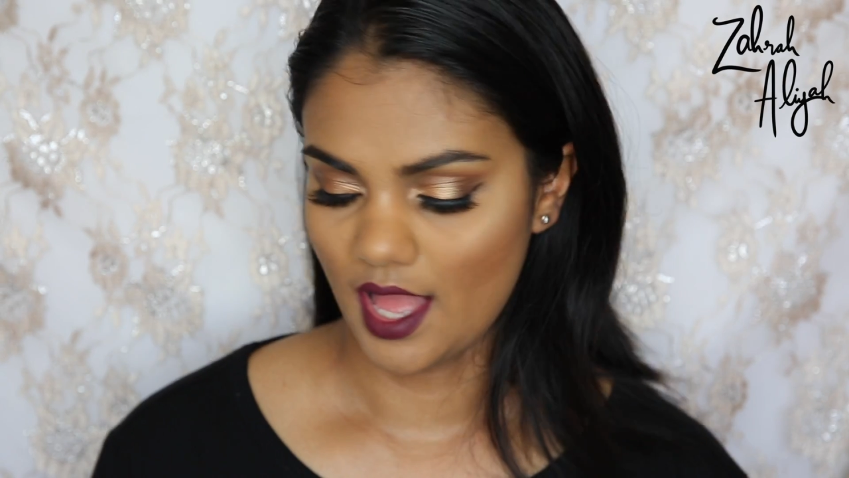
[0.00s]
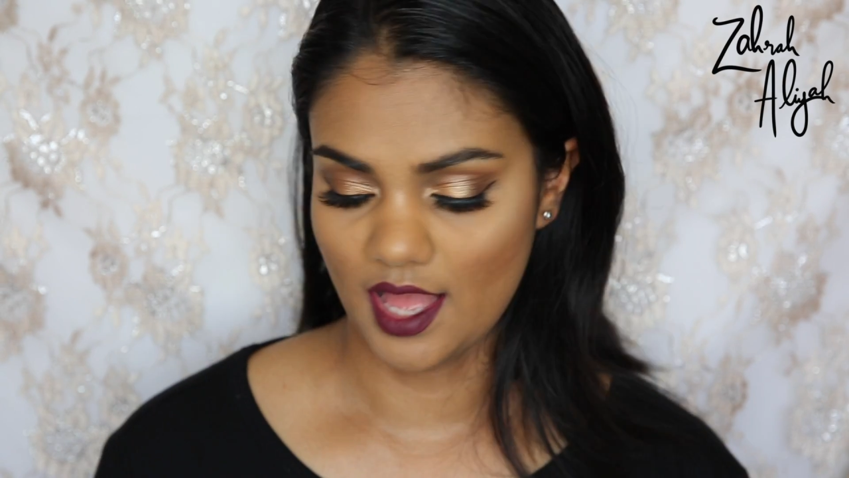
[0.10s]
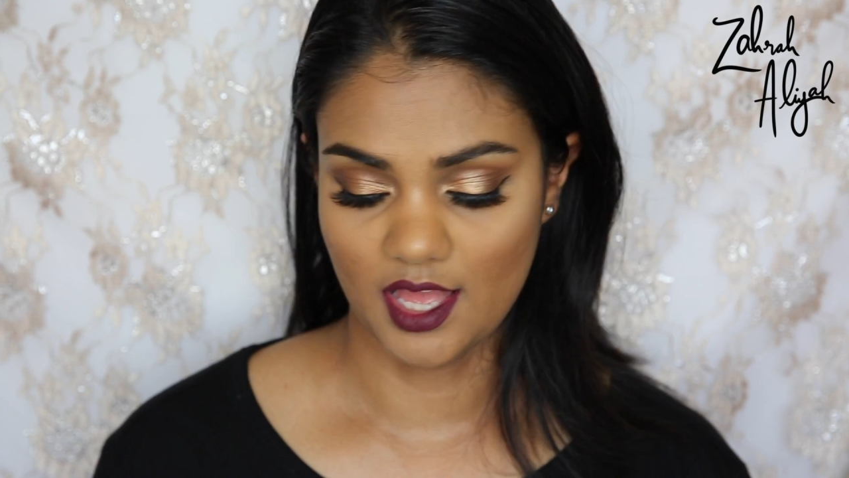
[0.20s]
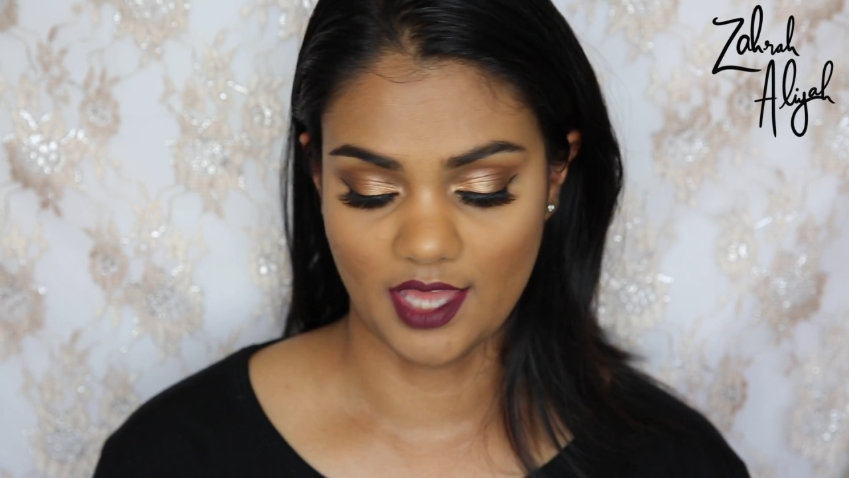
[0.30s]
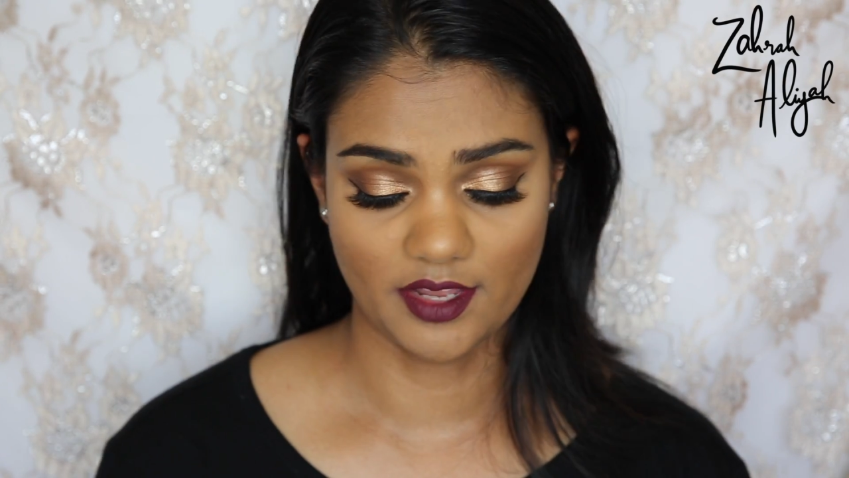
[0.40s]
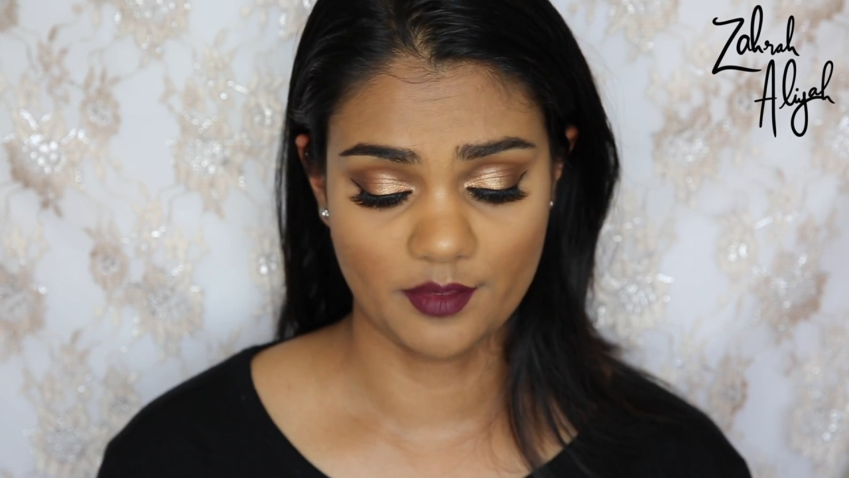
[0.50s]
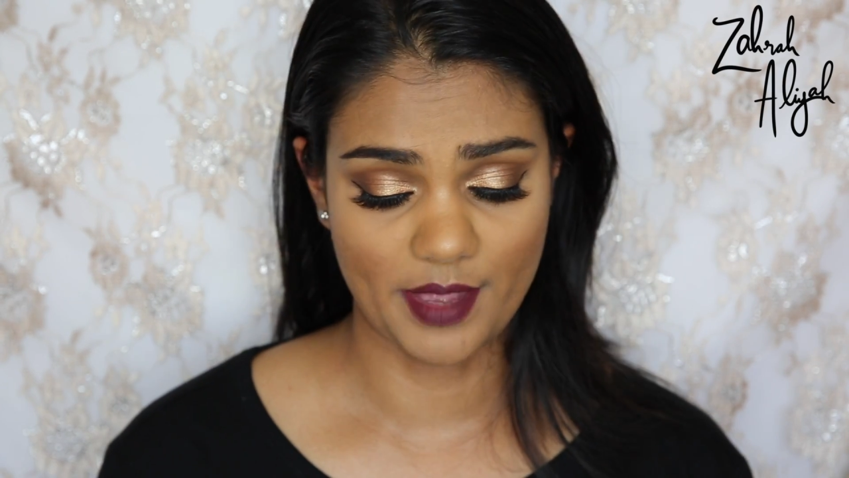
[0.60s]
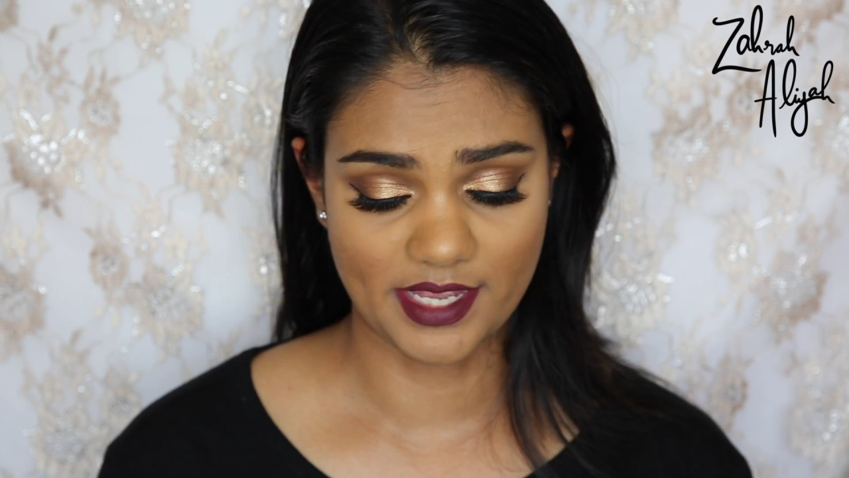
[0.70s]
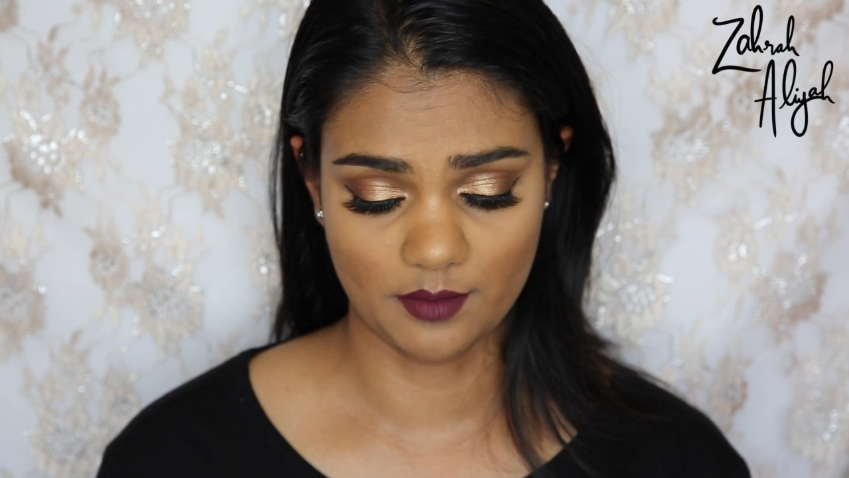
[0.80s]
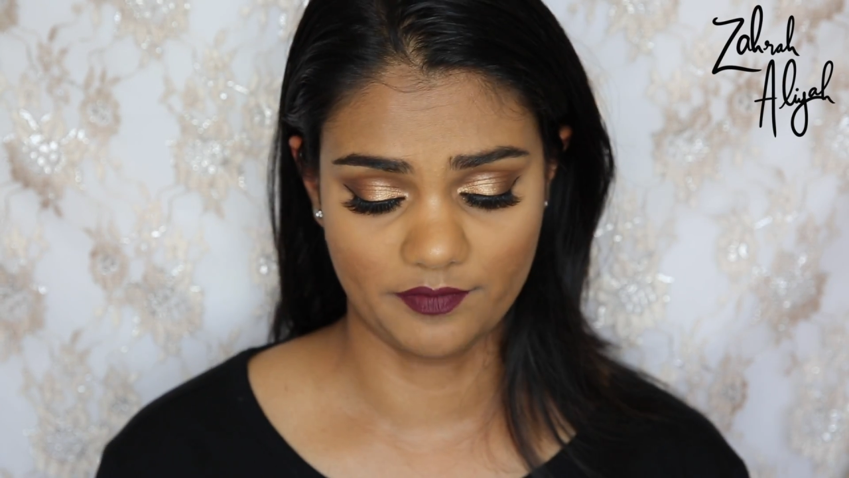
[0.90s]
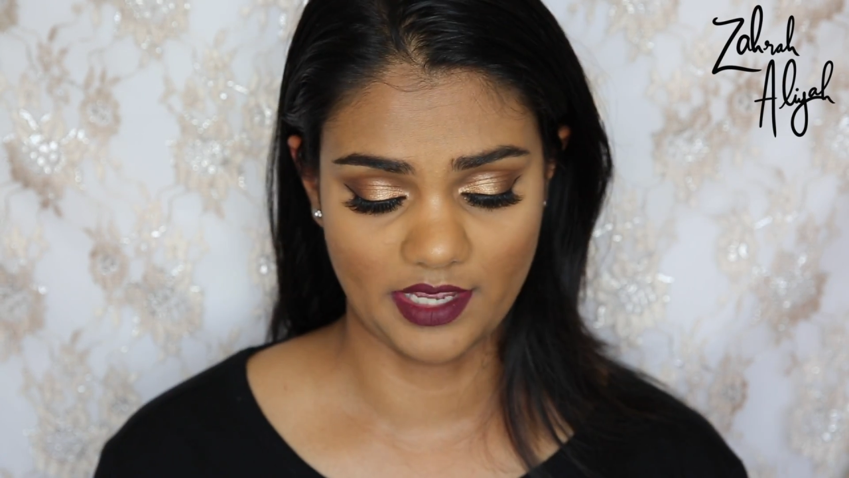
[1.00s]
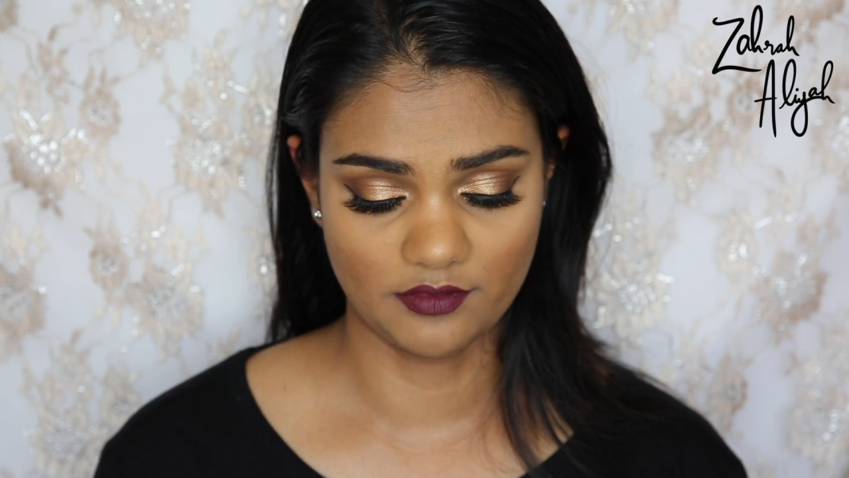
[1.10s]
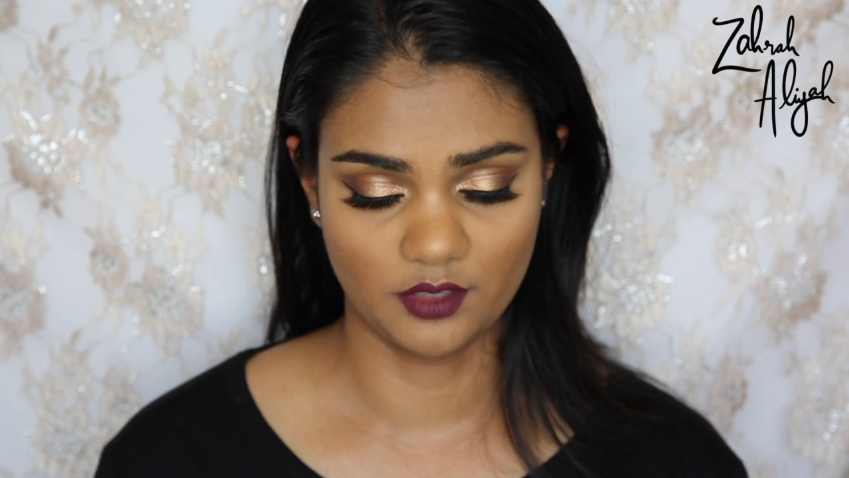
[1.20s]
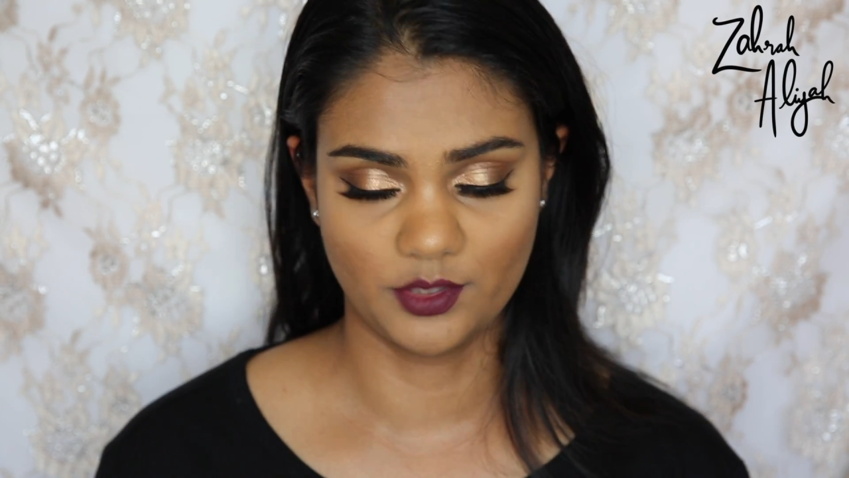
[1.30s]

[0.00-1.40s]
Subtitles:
Another makeup favourite,